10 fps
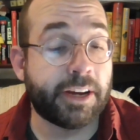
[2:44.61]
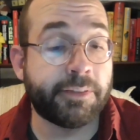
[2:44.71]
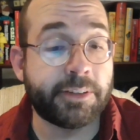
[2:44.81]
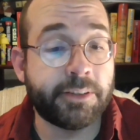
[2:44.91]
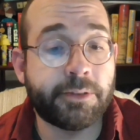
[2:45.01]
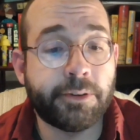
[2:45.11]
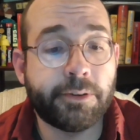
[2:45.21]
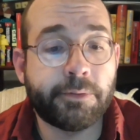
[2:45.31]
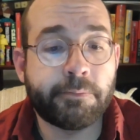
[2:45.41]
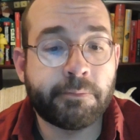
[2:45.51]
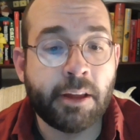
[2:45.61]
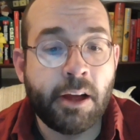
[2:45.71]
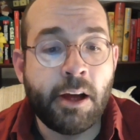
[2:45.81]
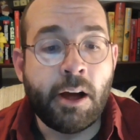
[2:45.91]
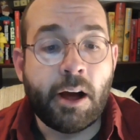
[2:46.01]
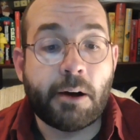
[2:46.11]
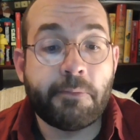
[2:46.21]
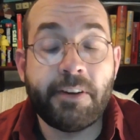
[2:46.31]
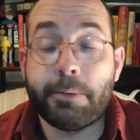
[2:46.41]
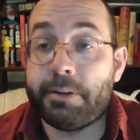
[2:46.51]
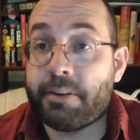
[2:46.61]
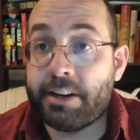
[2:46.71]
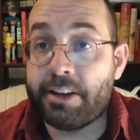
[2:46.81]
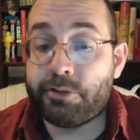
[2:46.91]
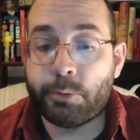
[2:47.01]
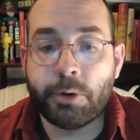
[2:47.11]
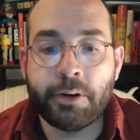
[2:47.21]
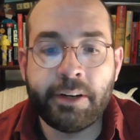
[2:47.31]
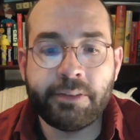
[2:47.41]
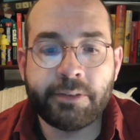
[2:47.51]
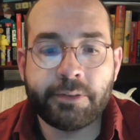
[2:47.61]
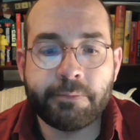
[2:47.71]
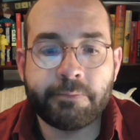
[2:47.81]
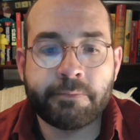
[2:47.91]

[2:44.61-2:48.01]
half-sisters, family financial worries,